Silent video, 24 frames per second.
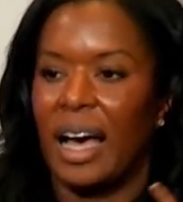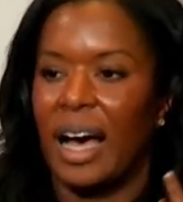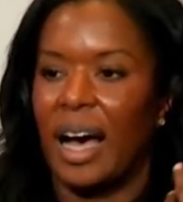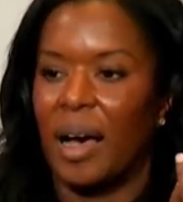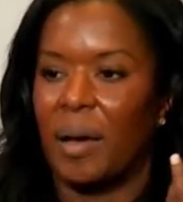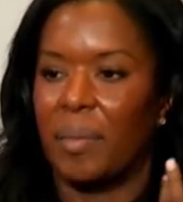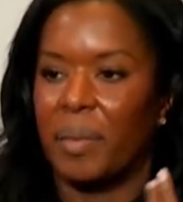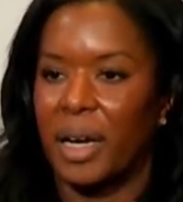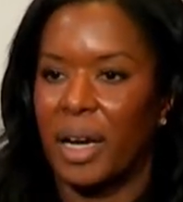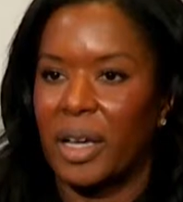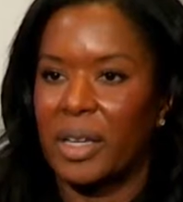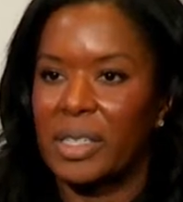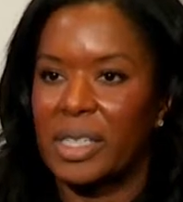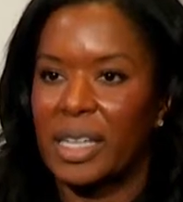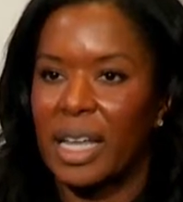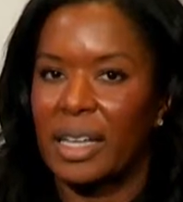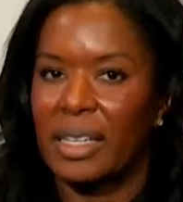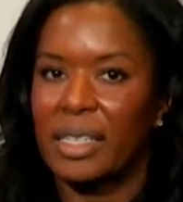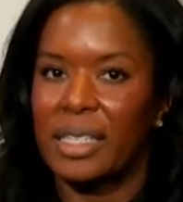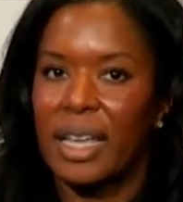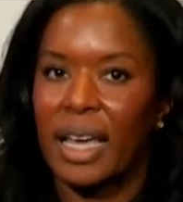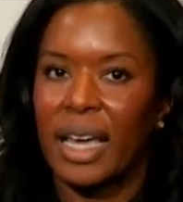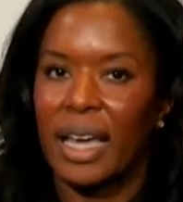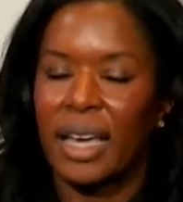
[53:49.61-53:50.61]
And
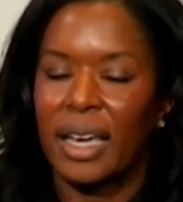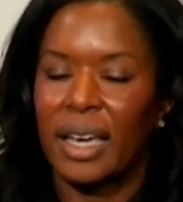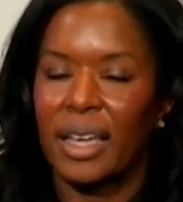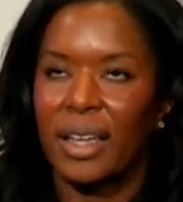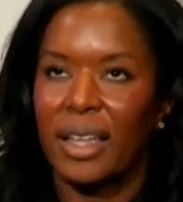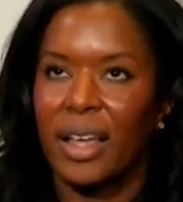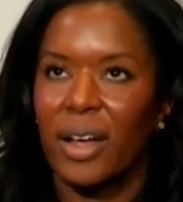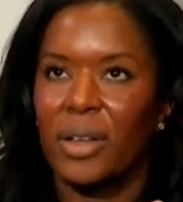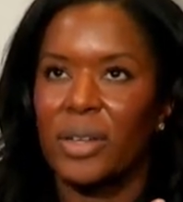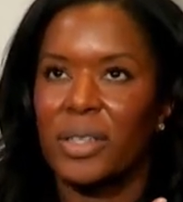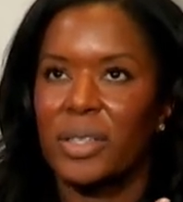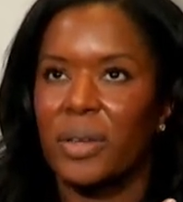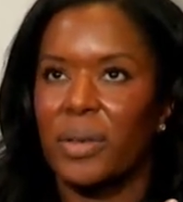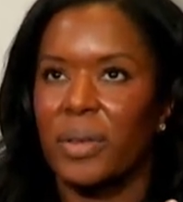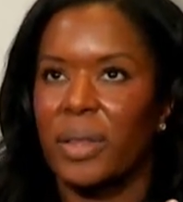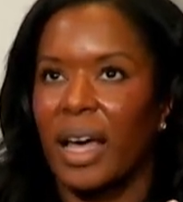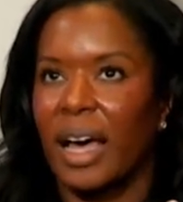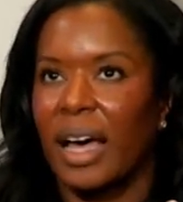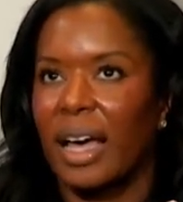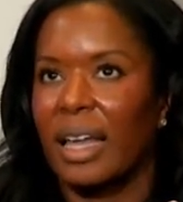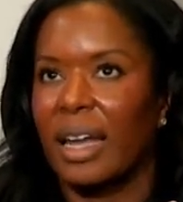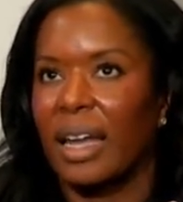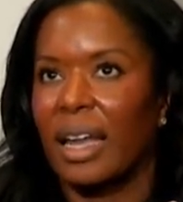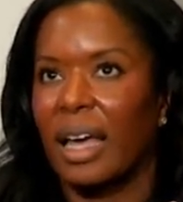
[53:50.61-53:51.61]
I'll say also
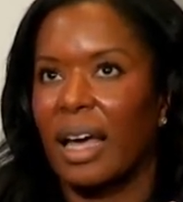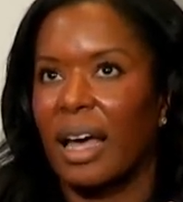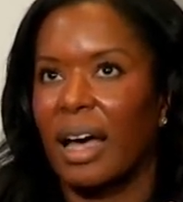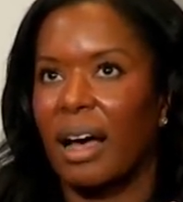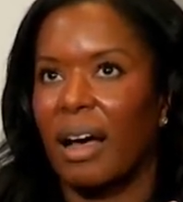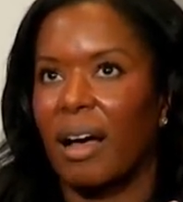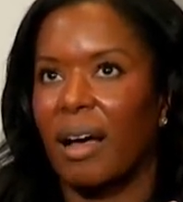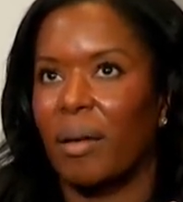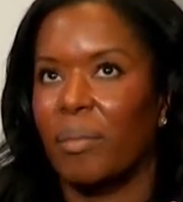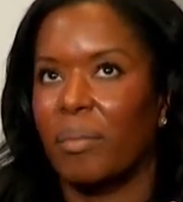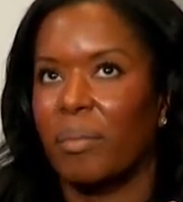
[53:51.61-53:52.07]
that